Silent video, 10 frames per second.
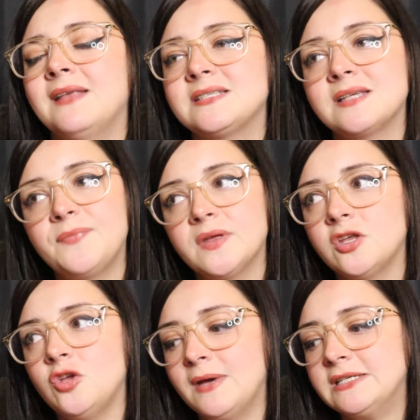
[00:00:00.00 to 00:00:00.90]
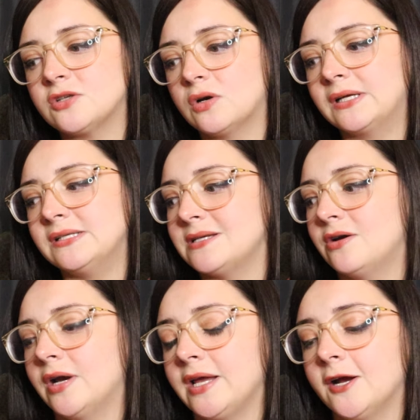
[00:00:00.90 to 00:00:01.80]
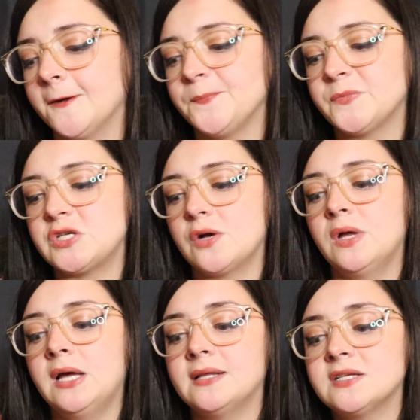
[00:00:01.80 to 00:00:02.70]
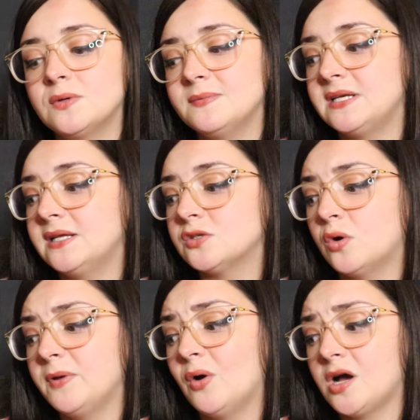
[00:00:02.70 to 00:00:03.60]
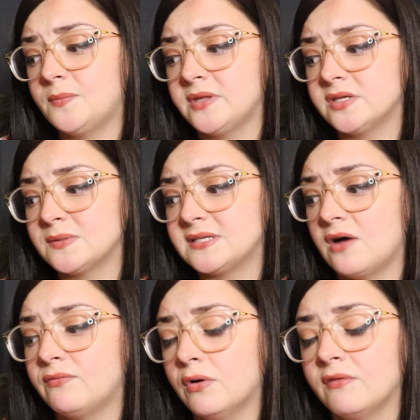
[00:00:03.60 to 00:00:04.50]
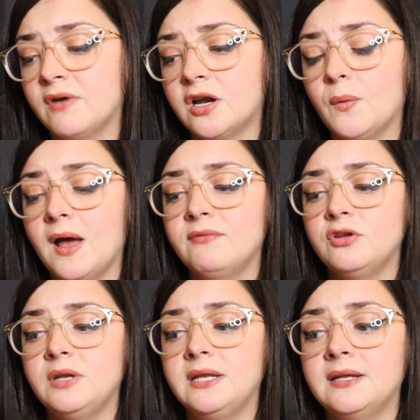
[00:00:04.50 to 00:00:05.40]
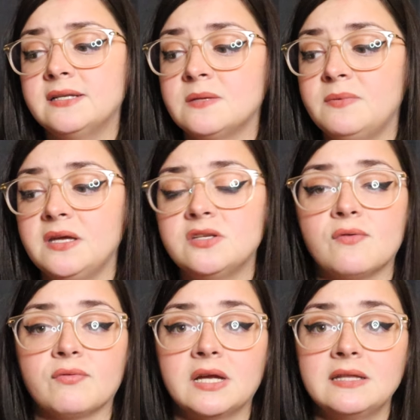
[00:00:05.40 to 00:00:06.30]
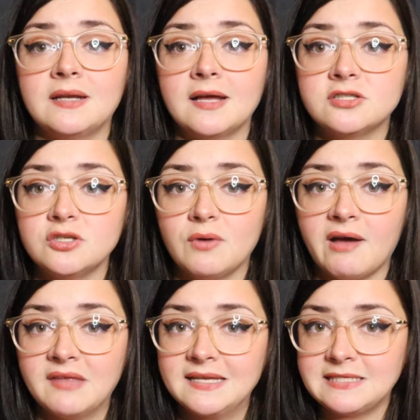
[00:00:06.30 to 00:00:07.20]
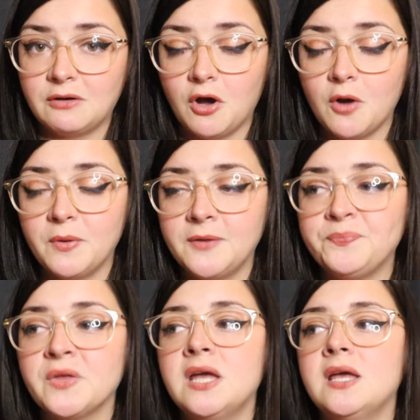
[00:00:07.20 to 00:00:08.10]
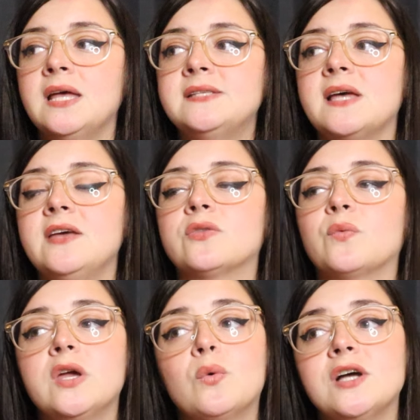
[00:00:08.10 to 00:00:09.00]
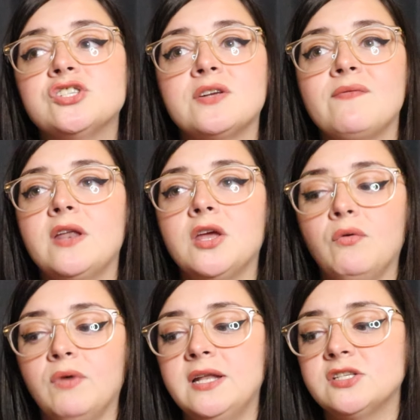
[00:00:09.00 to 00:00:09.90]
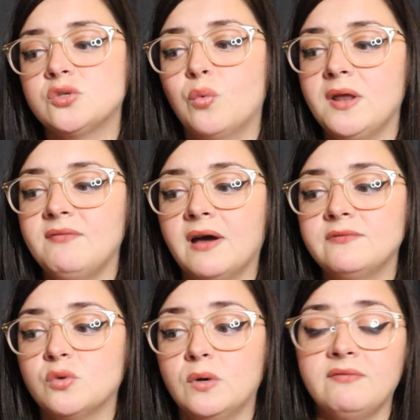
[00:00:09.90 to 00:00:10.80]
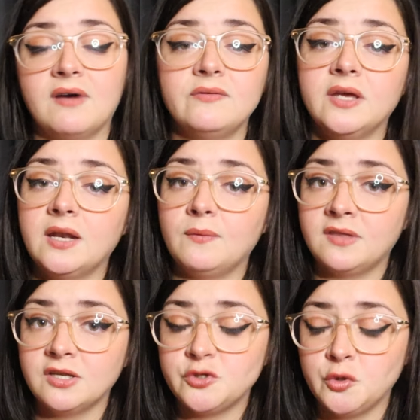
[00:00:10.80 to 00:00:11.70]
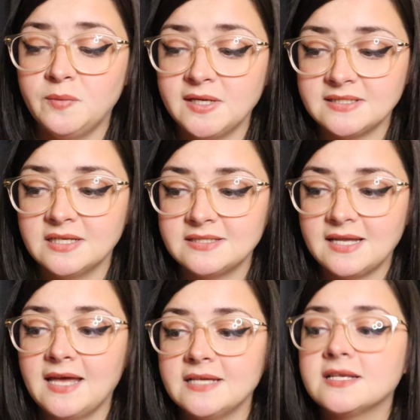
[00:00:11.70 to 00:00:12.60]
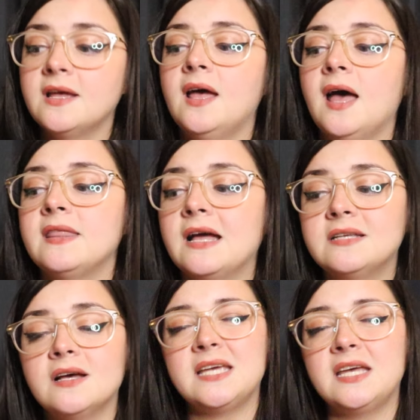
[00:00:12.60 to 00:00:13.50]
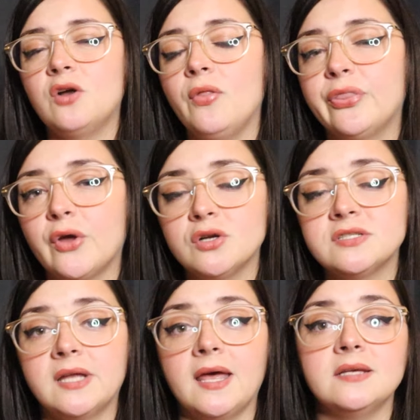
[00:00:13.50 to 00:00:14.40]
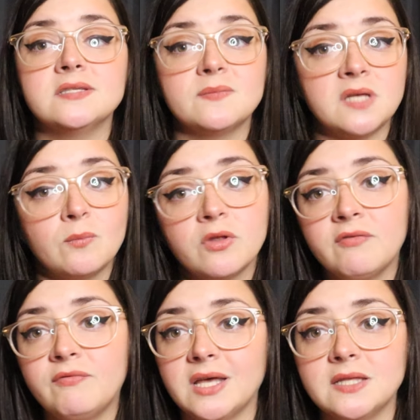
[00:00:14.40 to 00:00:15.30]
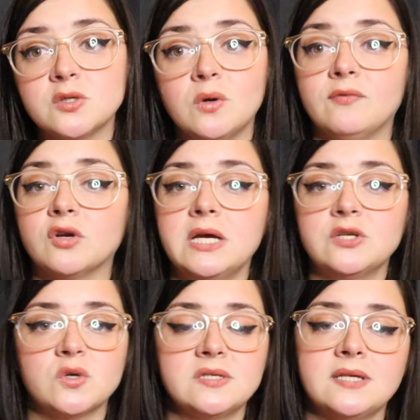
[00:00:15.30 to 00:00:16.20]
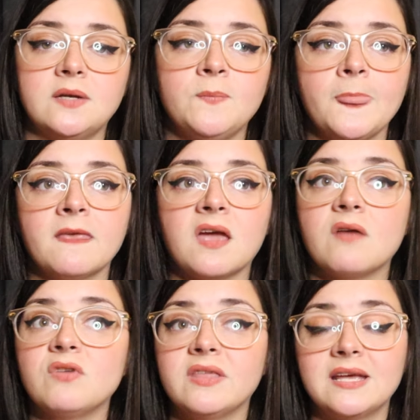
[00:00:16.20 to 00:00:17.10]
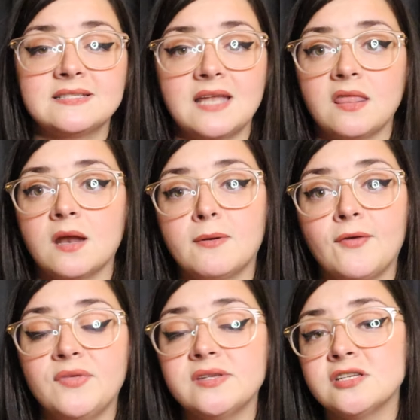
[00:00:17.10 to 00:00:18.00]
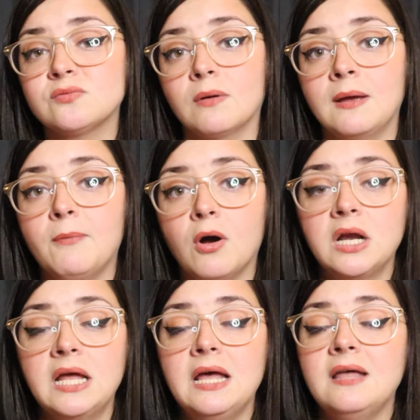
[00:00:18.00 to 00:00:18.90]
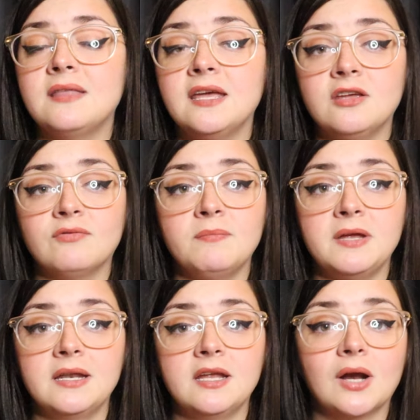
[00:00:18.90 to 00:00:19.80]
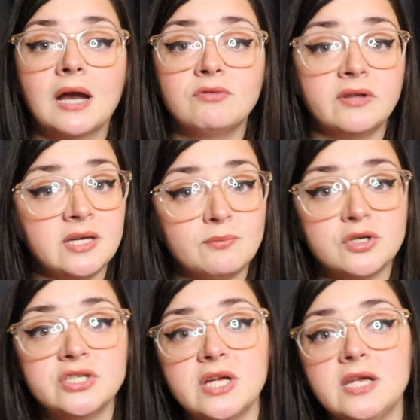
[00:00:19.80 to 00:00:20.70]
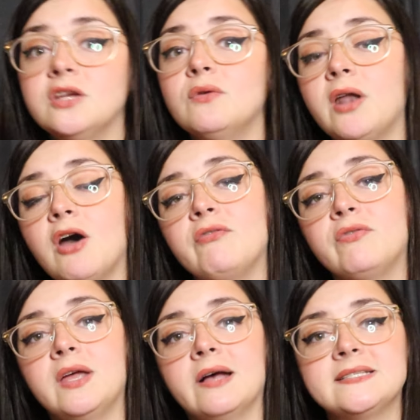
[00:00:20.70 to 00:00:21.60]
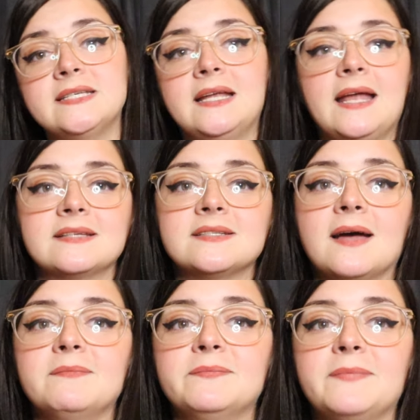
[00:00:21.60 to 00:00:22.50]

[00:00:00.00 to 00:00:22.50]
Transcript: that's something that you may start considering here. So that's what I'm seeing, Scorpio. I hope that this was helpful or fun or whatever you needed it to be. Don't forget that I do have that deal open. It's a three question video read. It's 25 25. You get it within two business days. And that end on Thursday, September the 5th. So if you're interested, everything's down there. But if this is Rowie Part, thank you for being here. I really appreciate you and hopefully I'll see you next time.